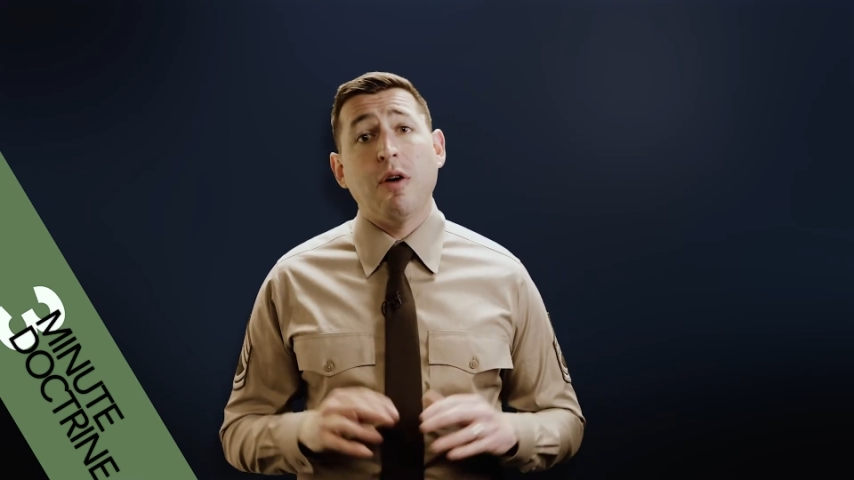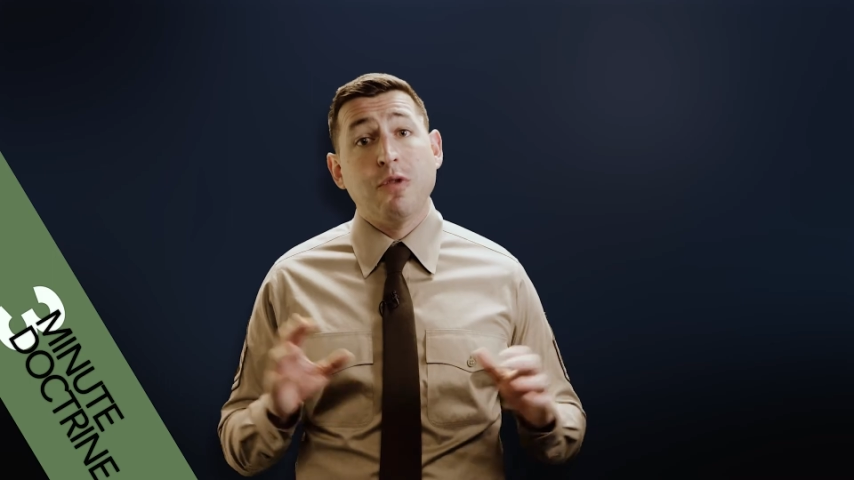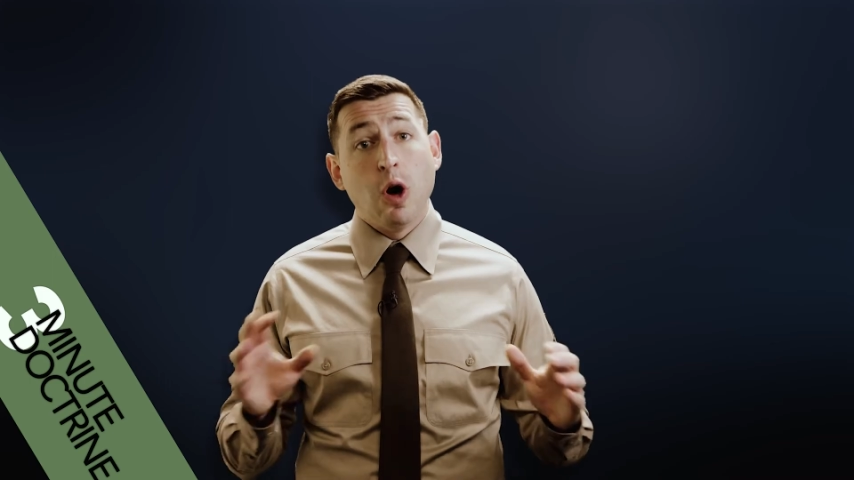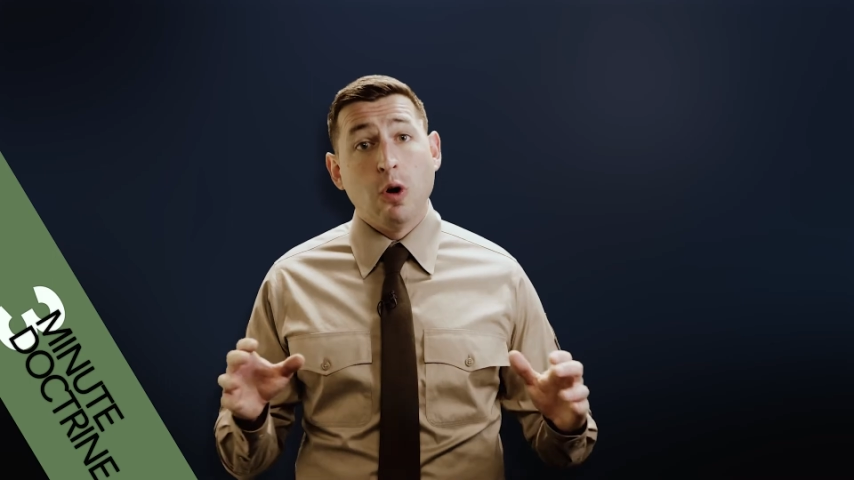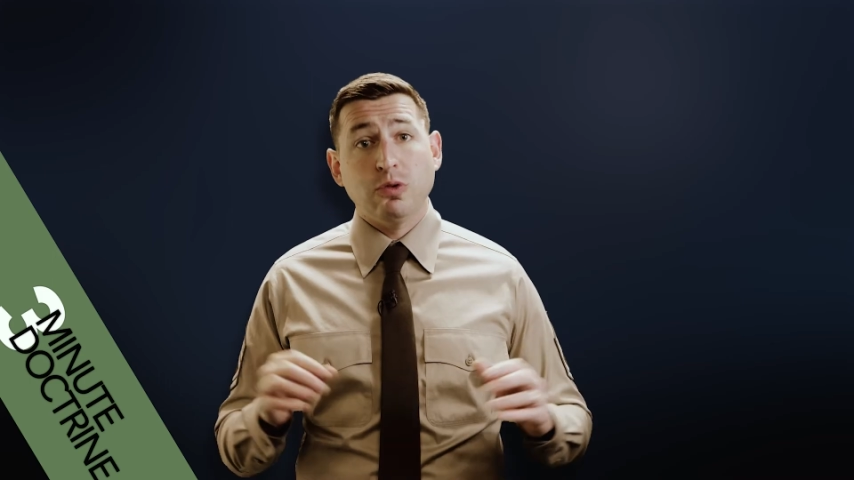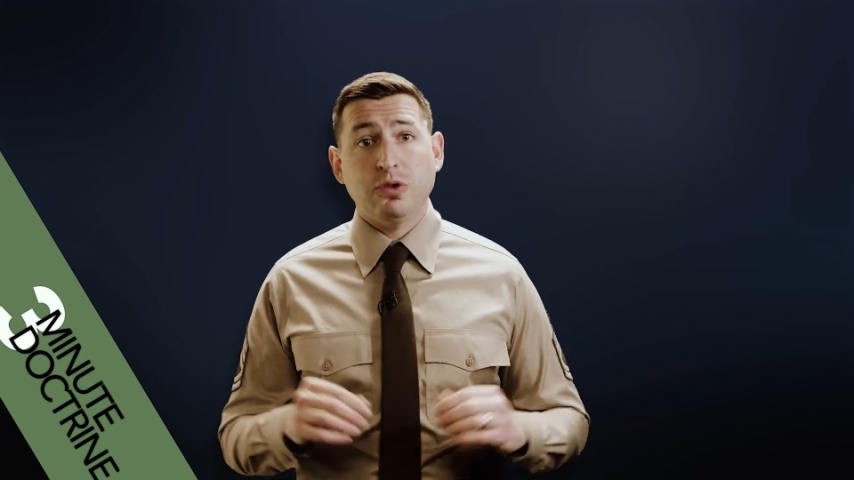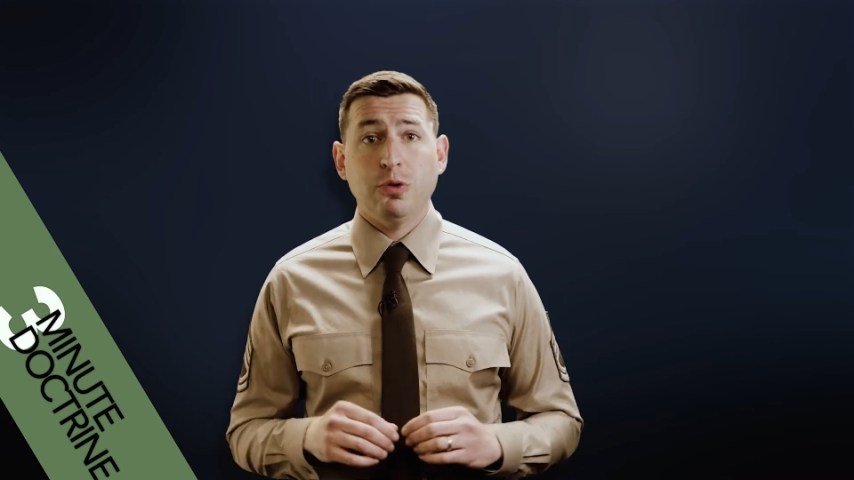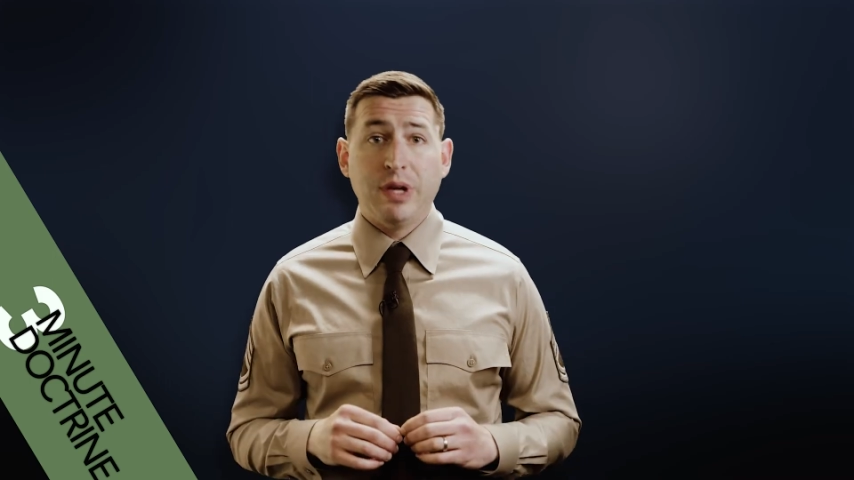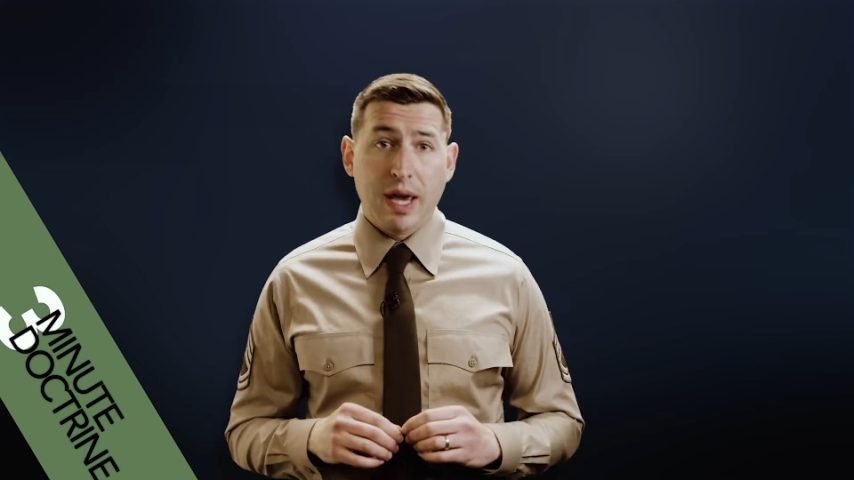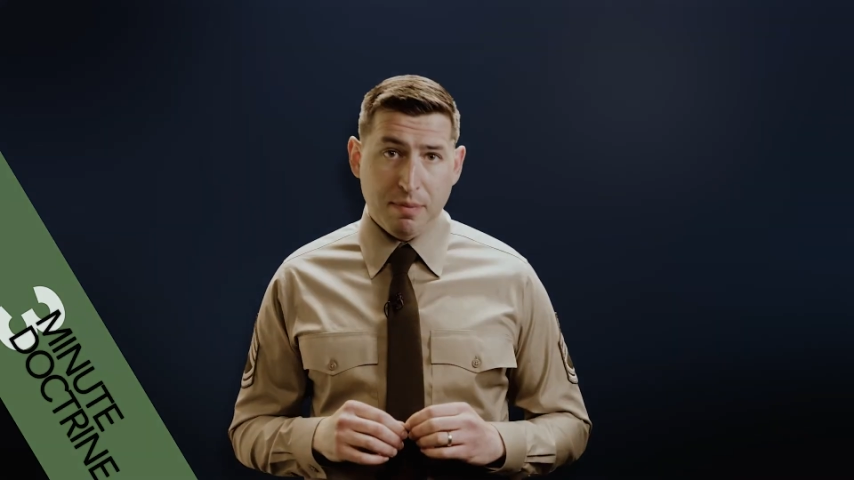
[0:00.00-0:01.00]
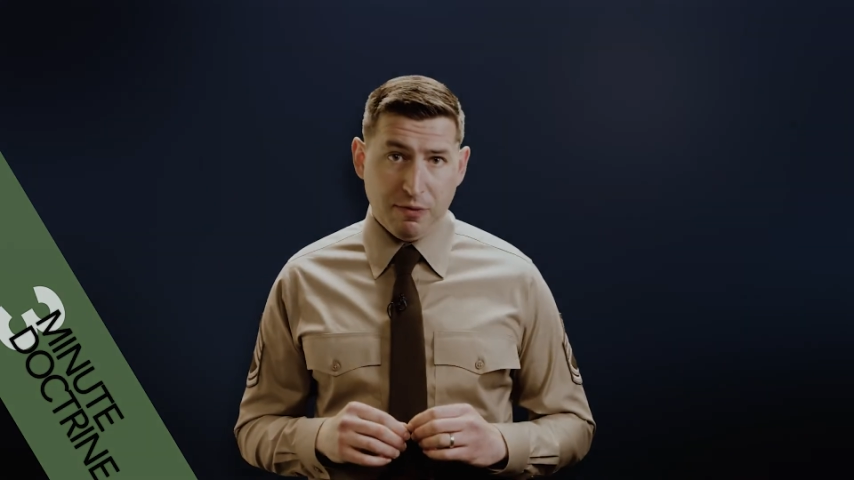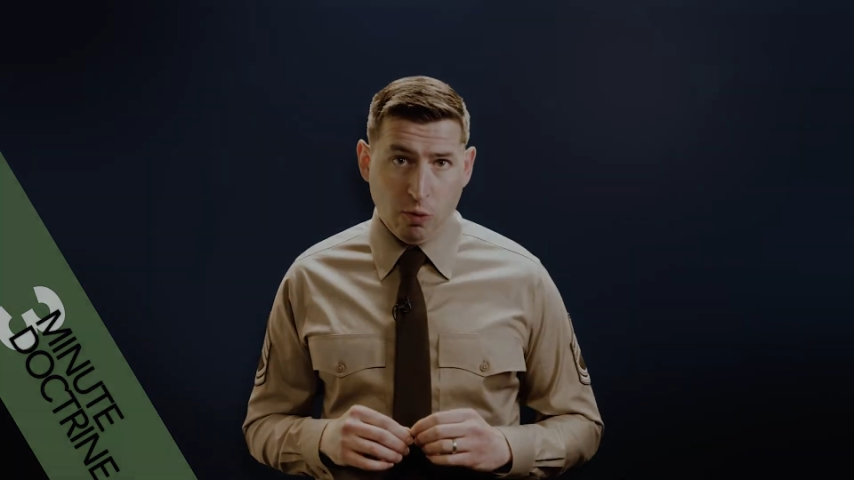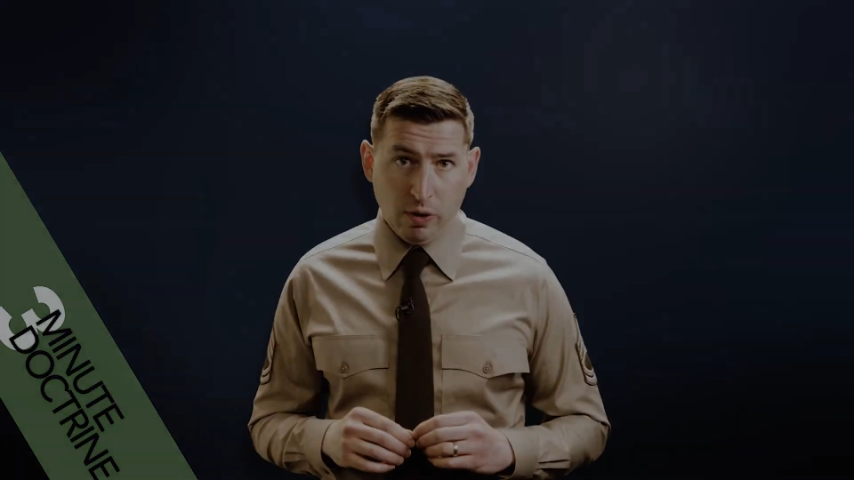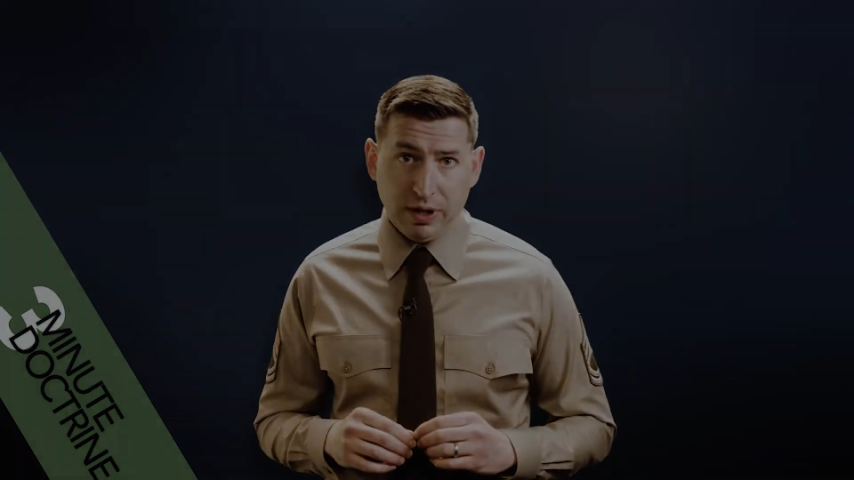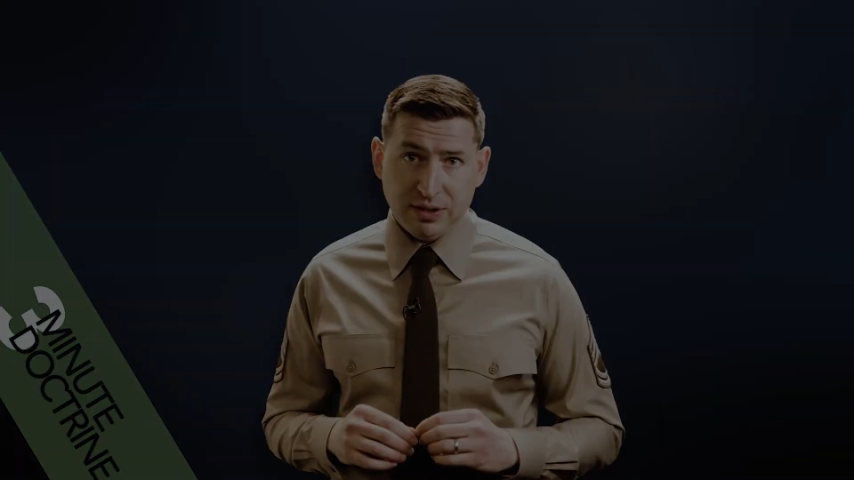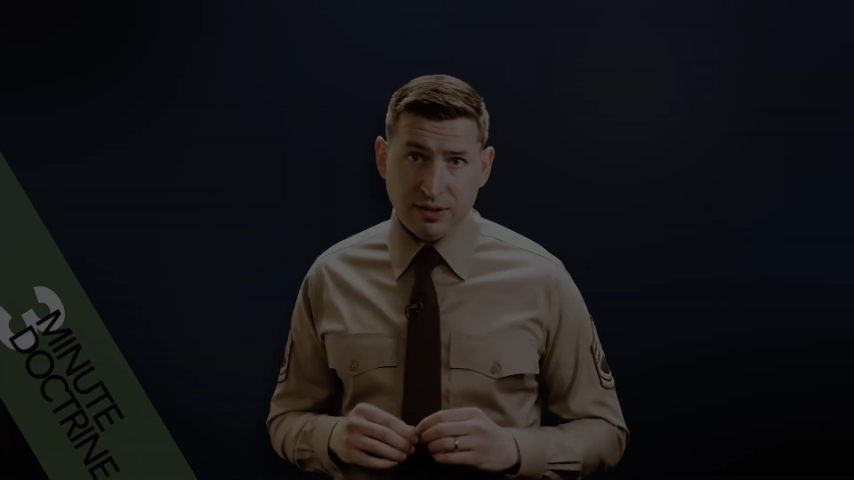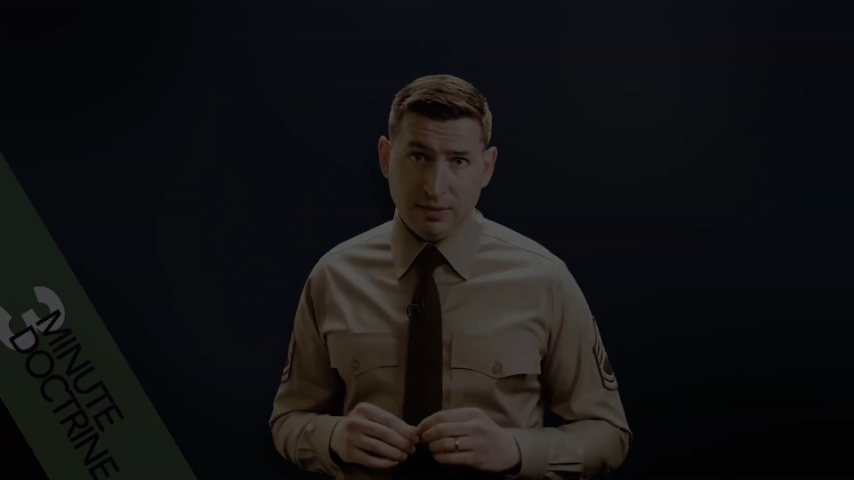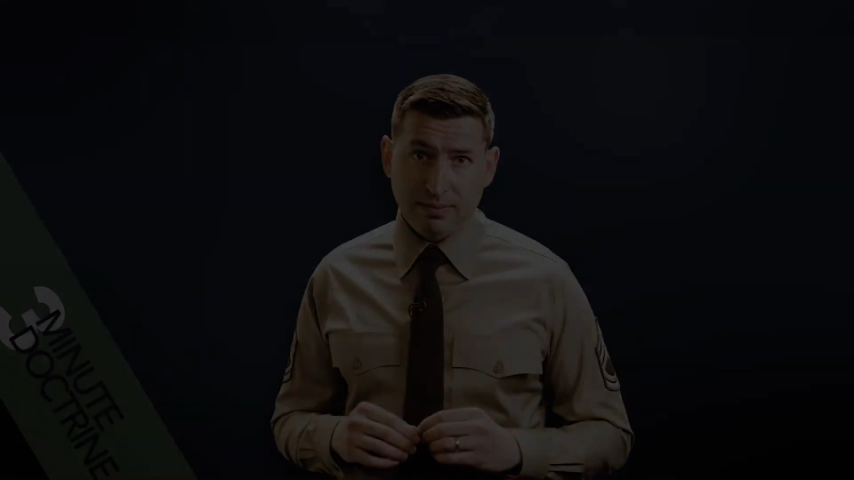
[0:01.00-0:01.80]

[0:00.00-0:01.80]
of those who came before us.